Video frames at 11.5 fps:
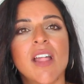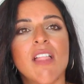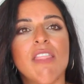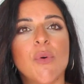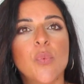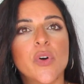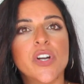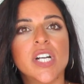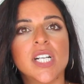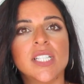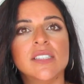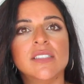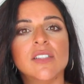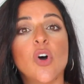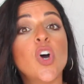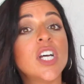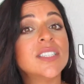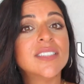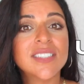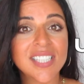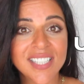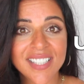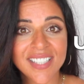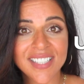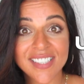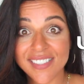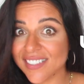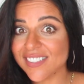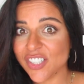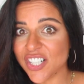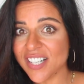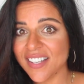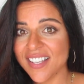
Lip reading: the word ukht, sister.